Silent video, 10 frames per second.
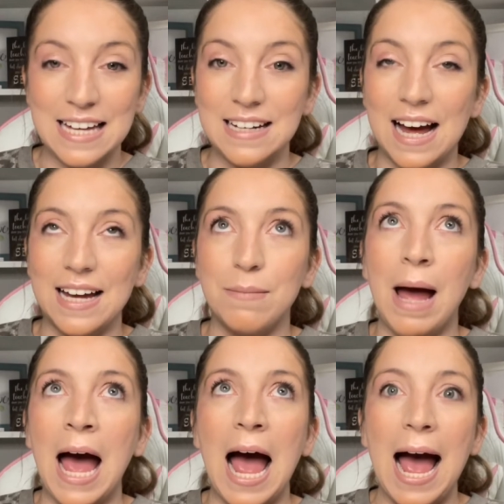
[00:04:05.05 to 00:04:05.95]
and I
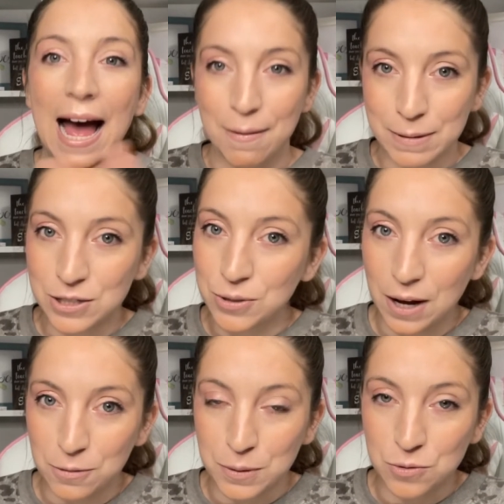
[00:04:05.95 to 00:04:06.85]
am happy
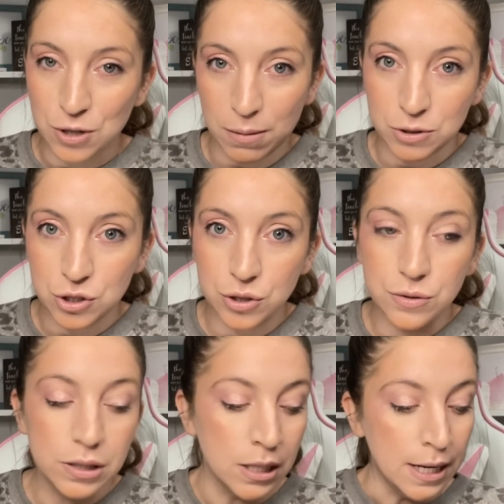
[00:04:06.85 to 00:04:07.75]
to help you
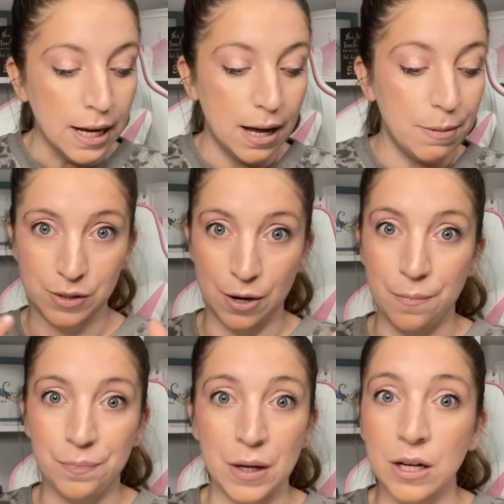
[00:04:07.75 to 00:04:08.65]
troubleshoot.
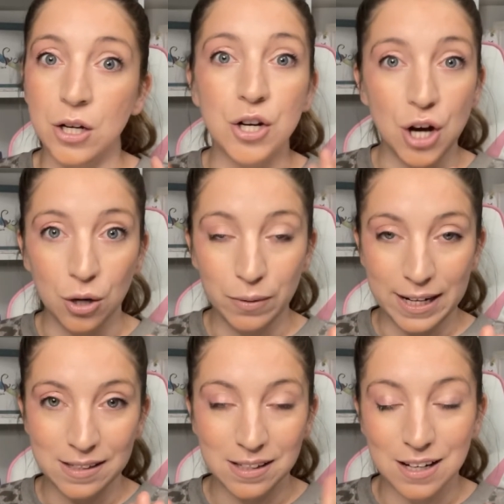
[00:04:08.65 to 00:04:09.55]
So
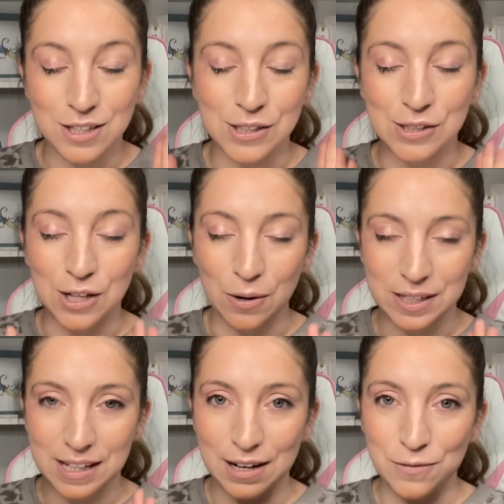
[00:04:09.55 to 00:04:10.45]
no risk,
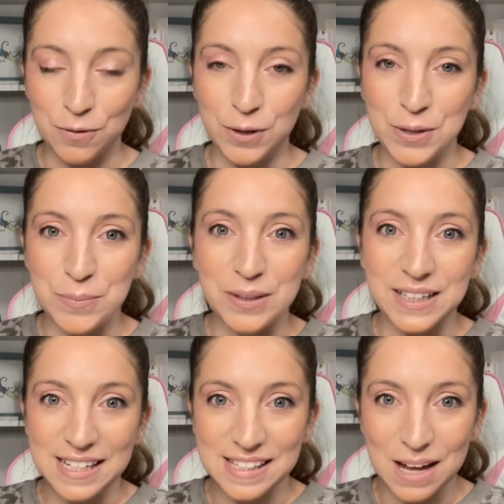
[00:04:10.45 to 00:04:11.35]
so excited for you.
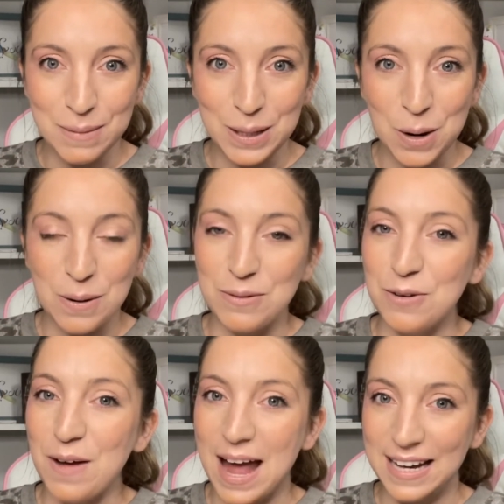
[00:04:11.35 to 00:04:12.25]
Please let me know
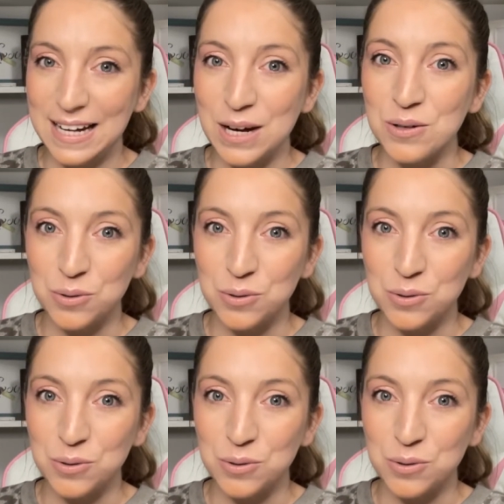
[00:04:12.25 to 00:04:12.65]
if you have any